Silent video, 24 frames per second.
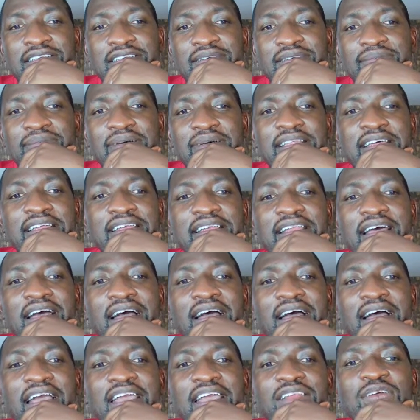But then
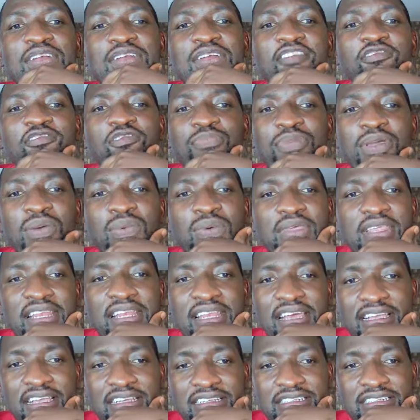I don't have to pick with the
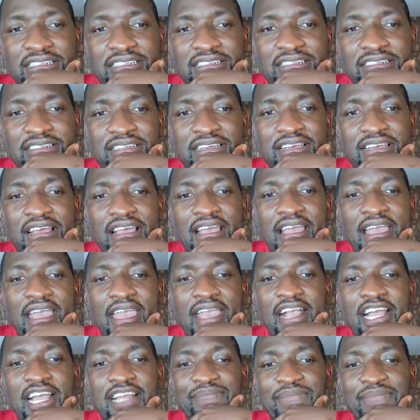knight. I
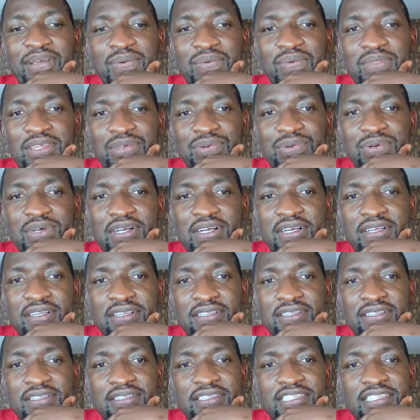can pick with the
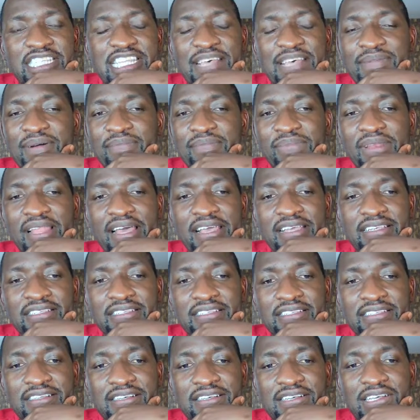rook. Same applies.
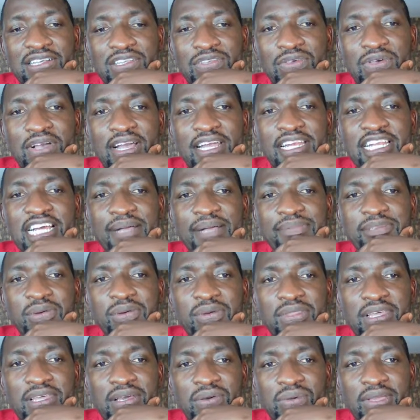You can't capture with
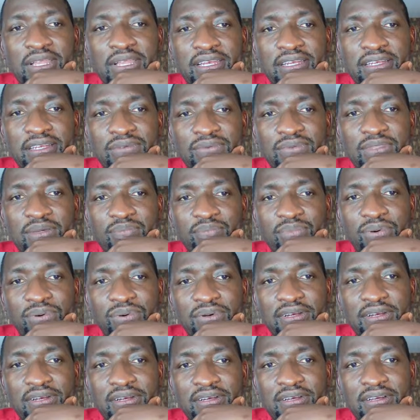the queen, with the pawn.
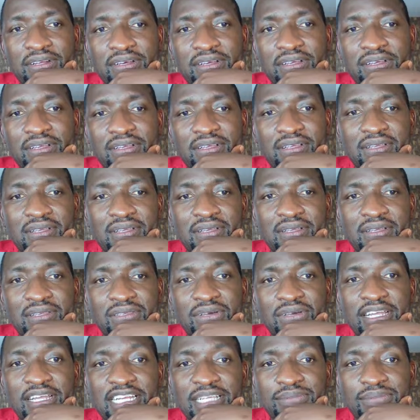You
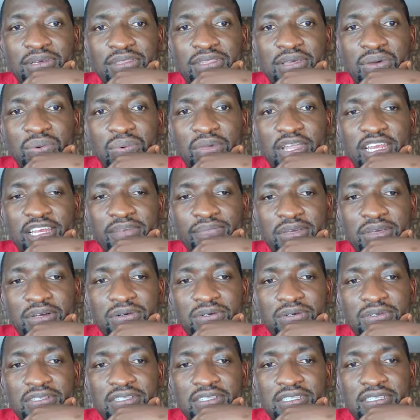can't capture the queen
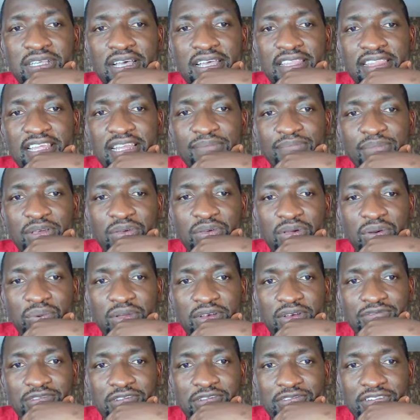because I then pick your queen
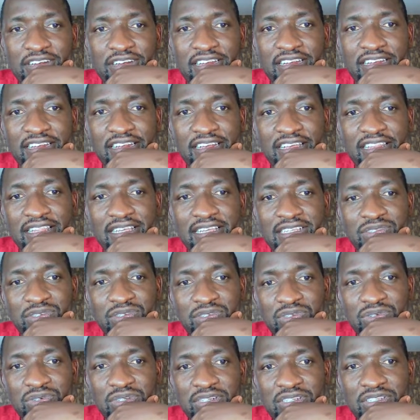for free, and that's not
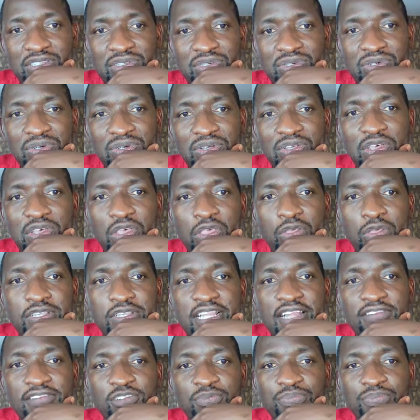good. So you still
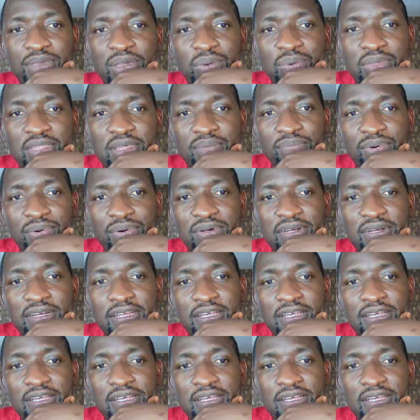have to pick with the pawn.